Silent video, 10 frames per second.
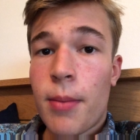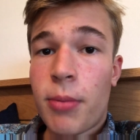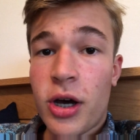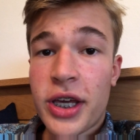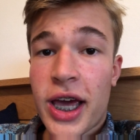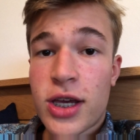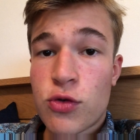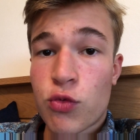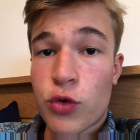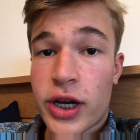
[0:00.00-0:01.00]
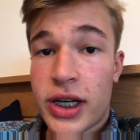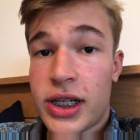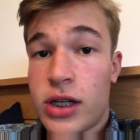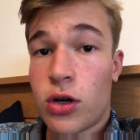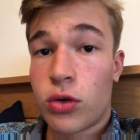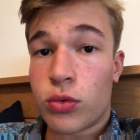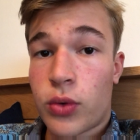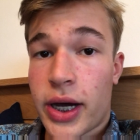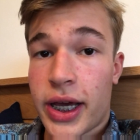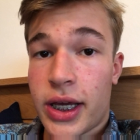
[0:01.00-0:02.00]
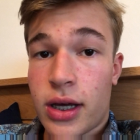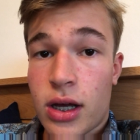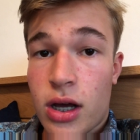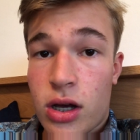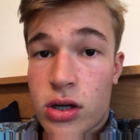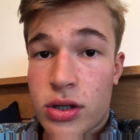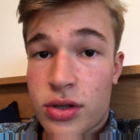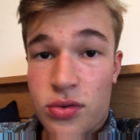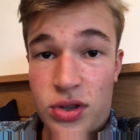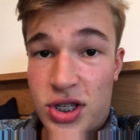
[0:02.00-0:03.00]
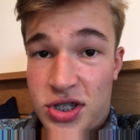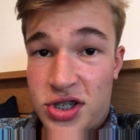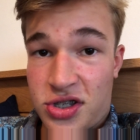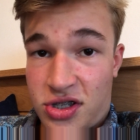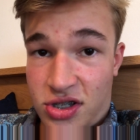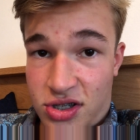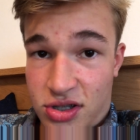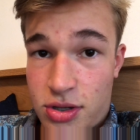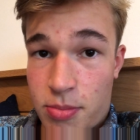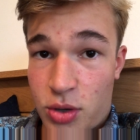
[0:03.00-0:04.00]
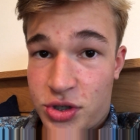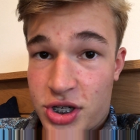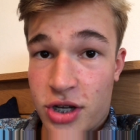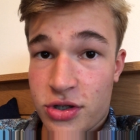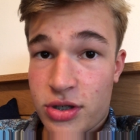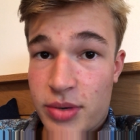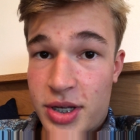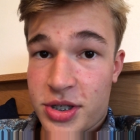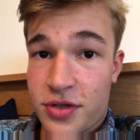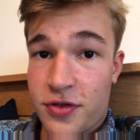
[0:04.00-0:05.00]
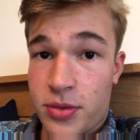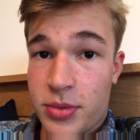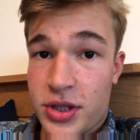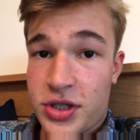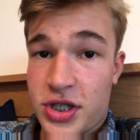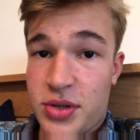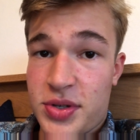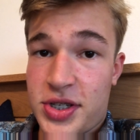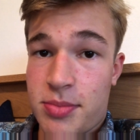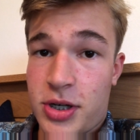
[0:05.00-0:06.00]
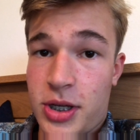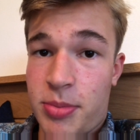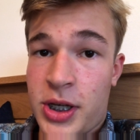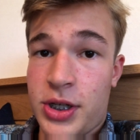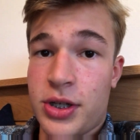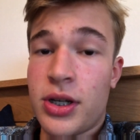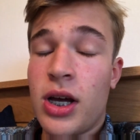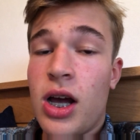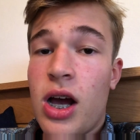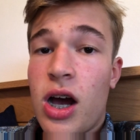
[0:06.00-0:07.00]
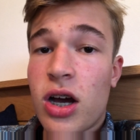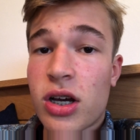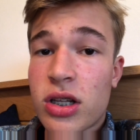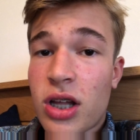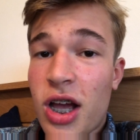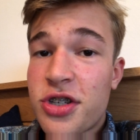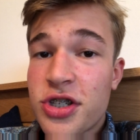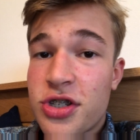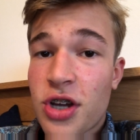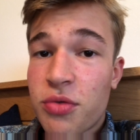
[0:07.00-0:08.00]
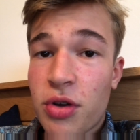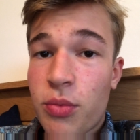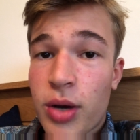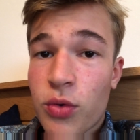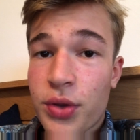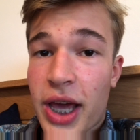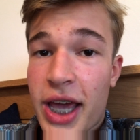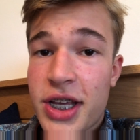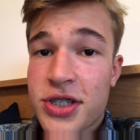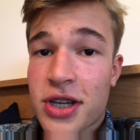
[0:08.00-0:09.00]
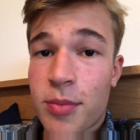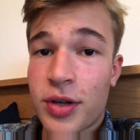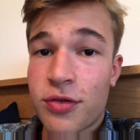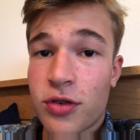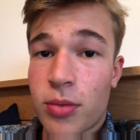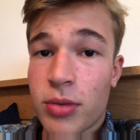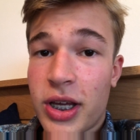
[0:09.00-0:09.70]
By a really long way, this is the most underrated film in the series, in my opinion. Like, I just don't know where all the hate is coming from.